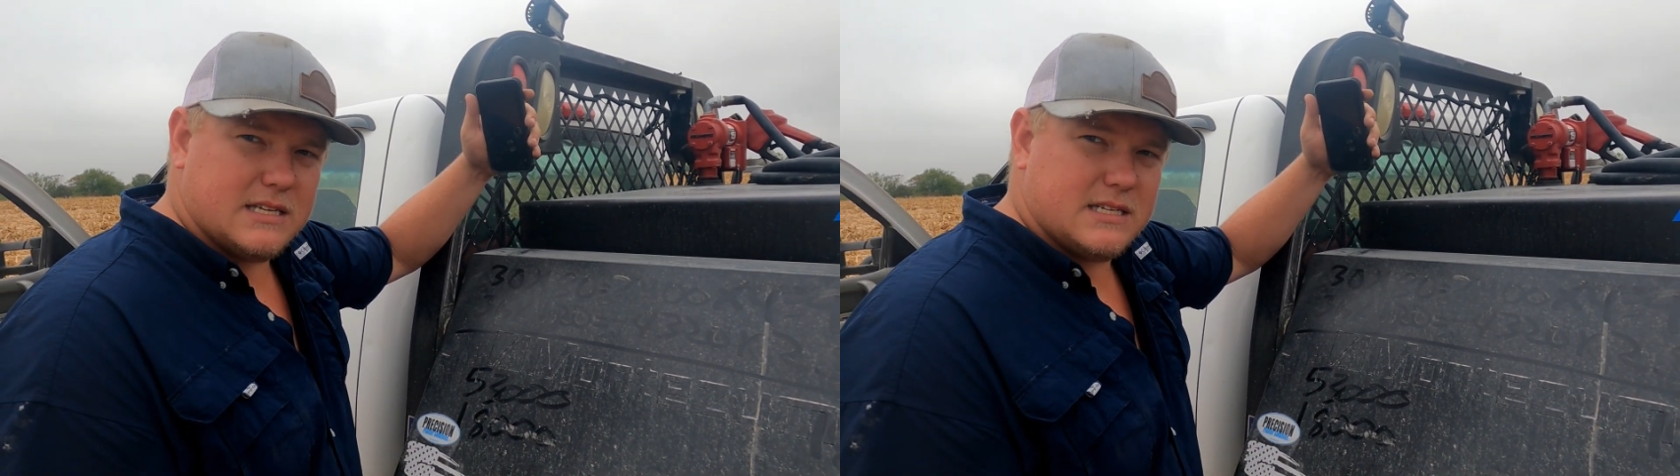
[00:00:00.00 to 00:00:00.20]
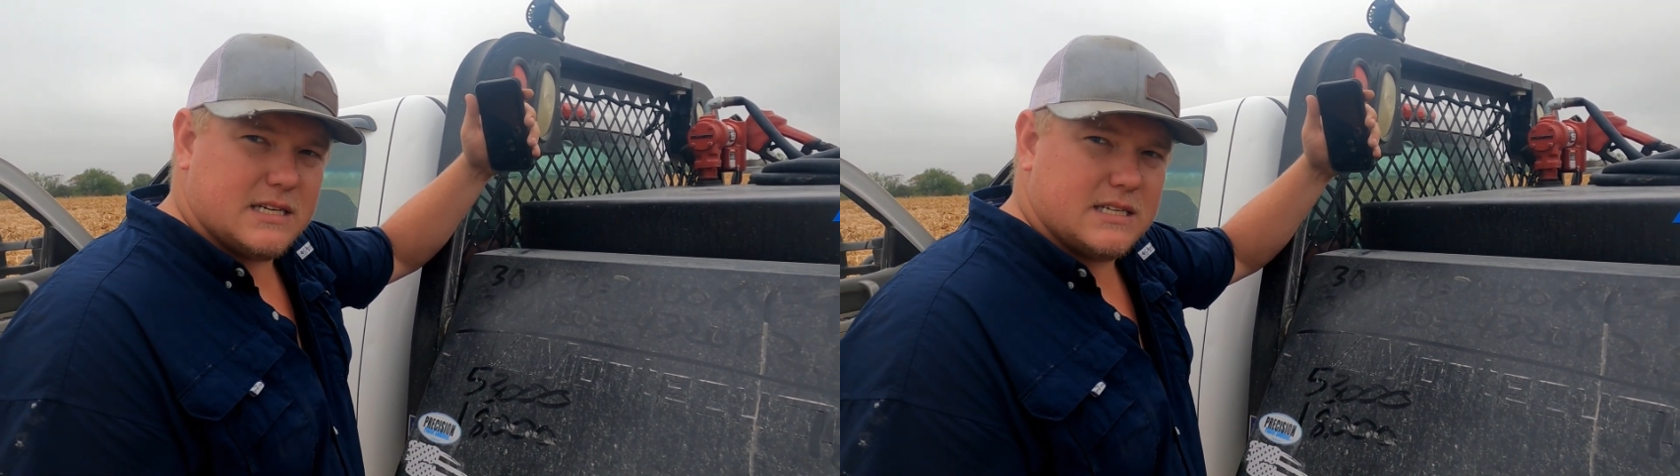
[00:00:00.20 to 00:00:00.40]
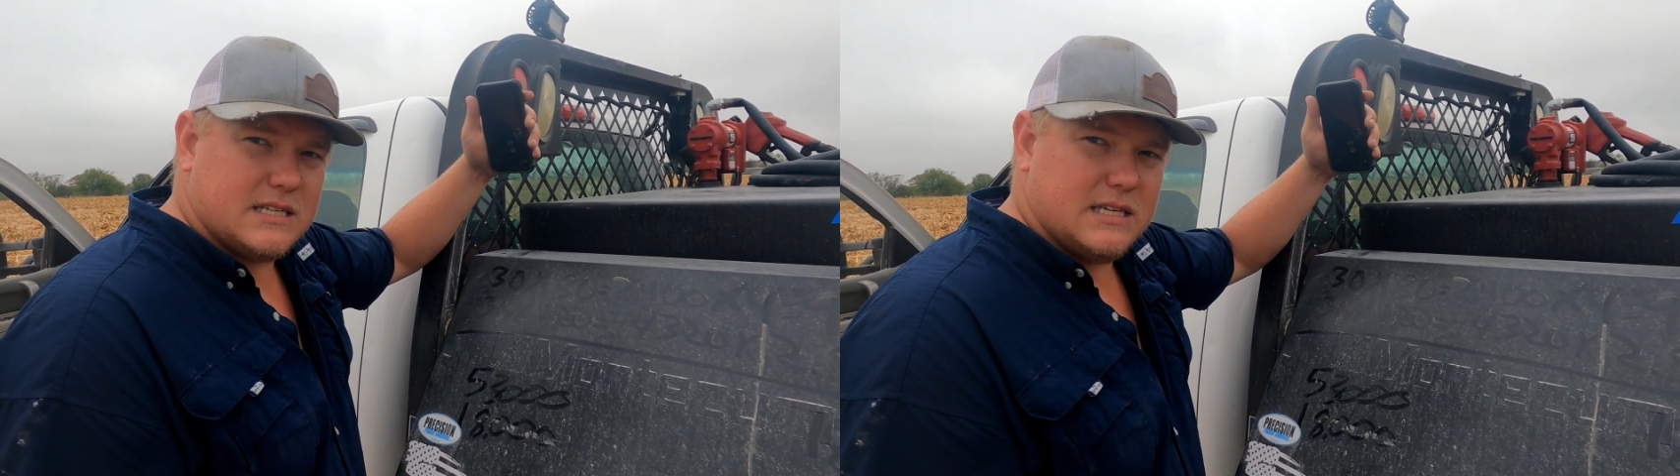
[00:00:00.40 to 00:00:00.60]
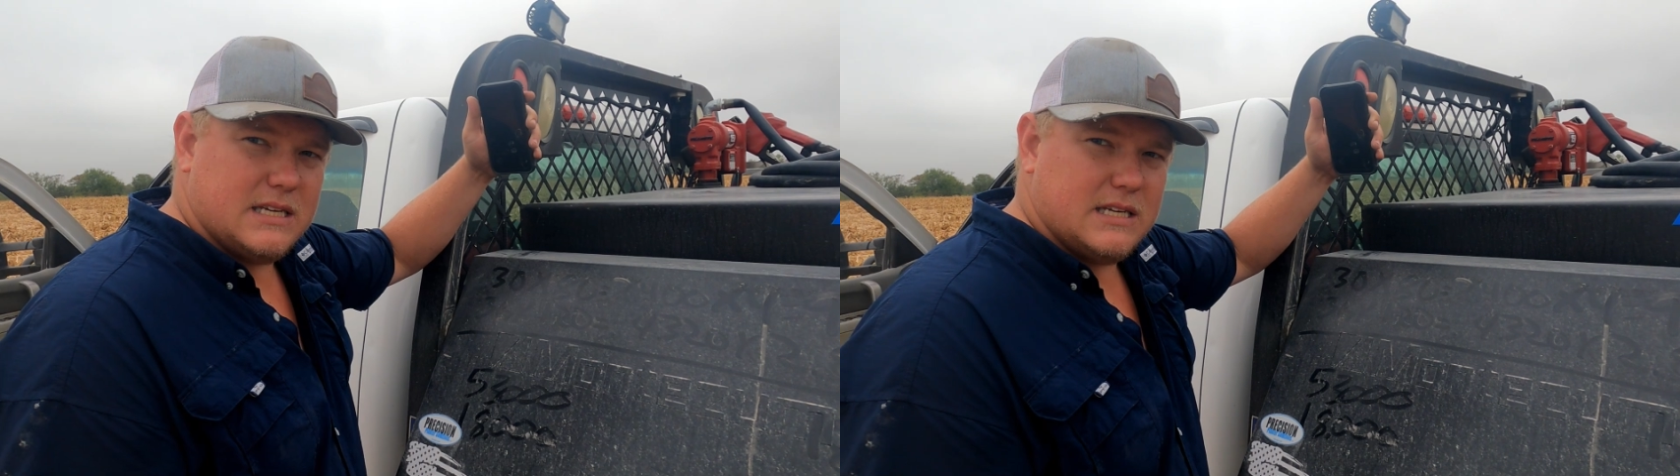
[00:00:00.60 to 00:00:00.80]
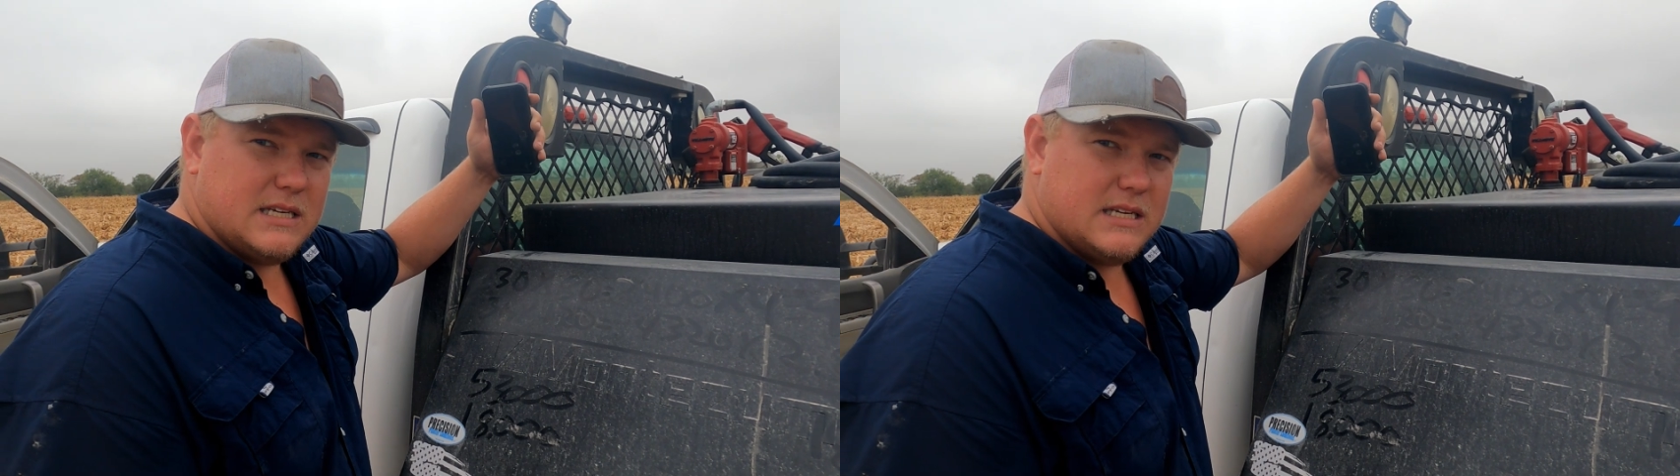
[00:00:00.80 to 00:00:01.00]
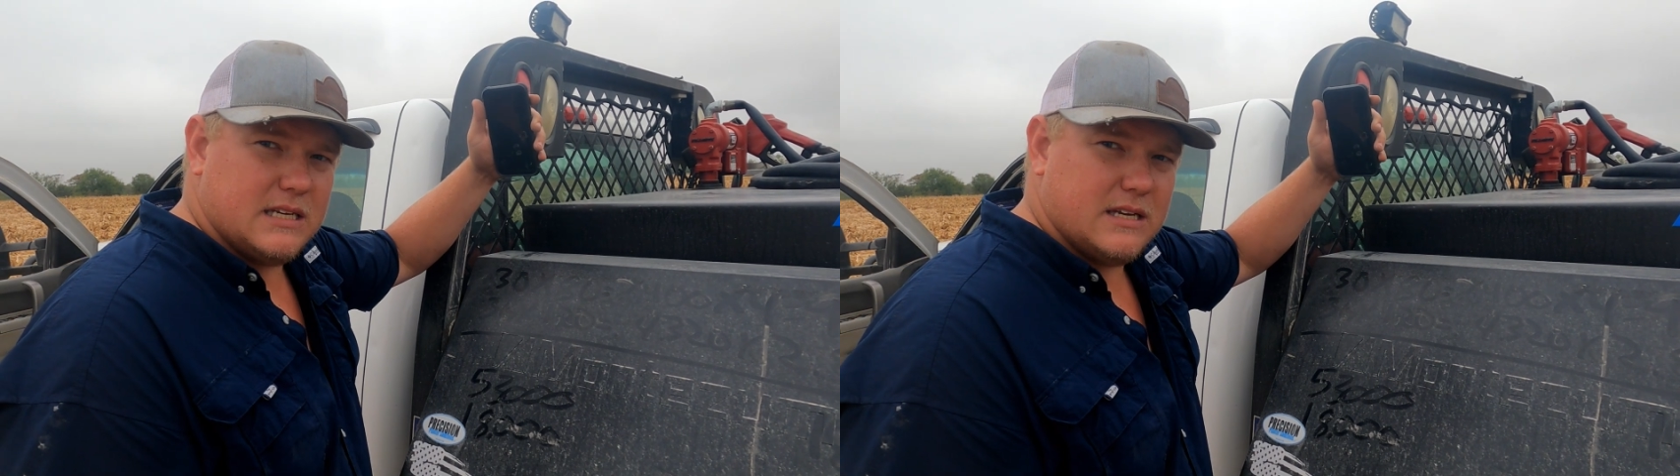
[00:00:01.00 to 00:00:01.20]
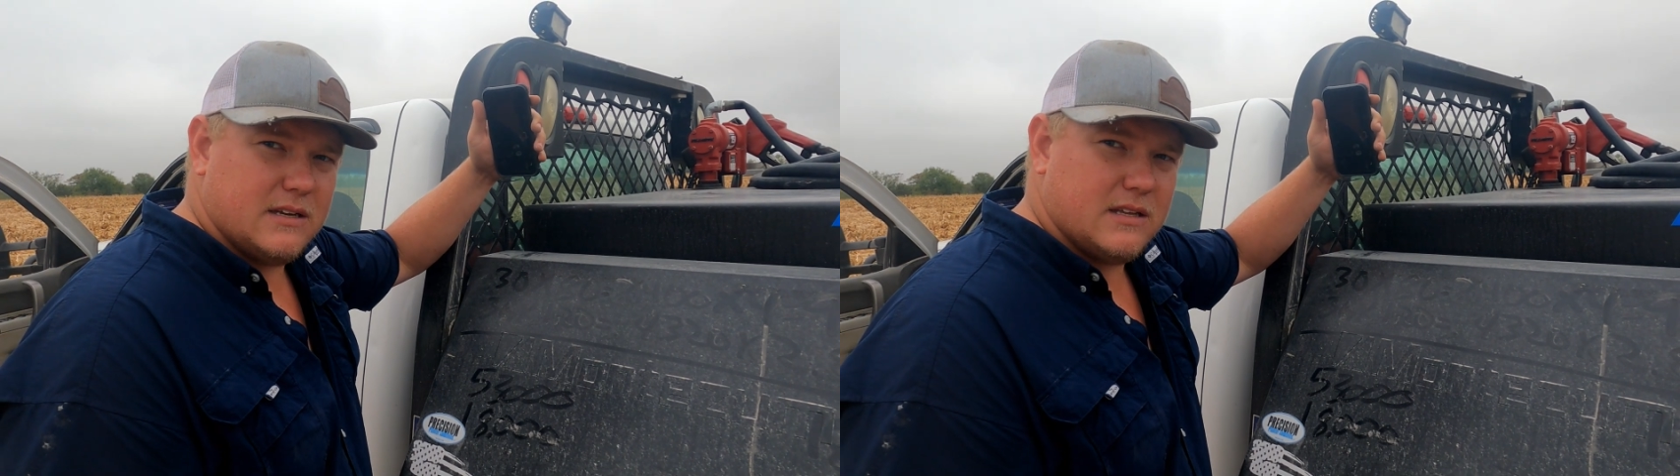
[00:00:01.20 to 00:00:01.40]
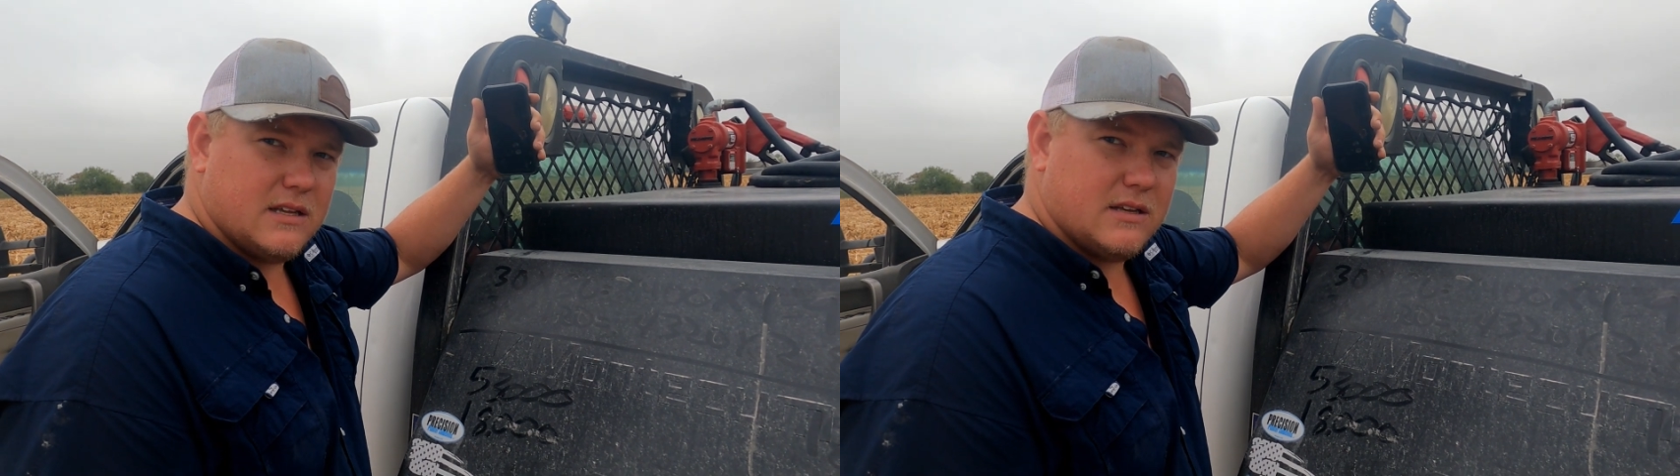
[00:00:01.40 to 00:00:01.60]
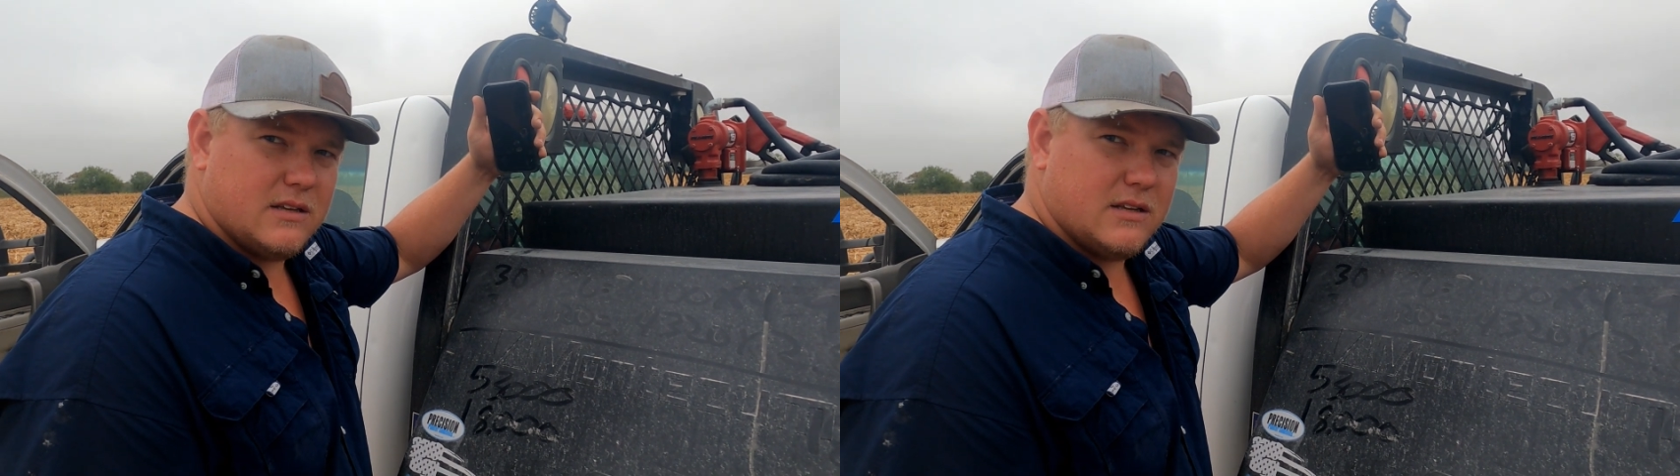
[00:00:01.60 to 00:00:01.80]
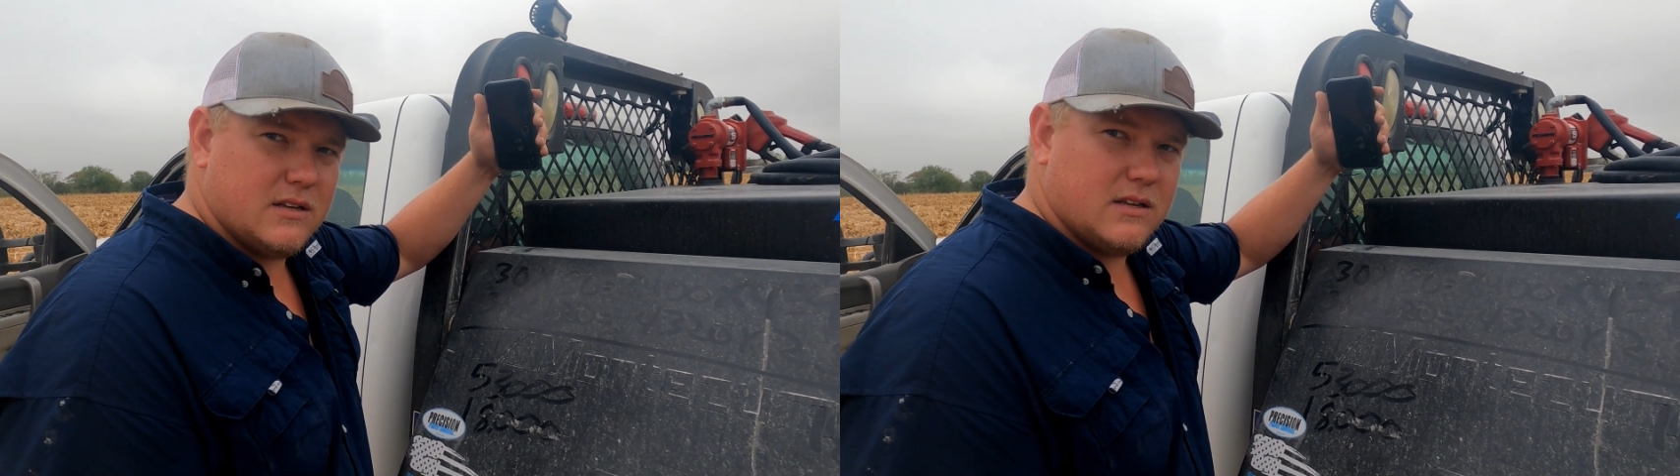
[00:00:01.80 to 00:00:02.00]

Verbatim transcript: 67,000.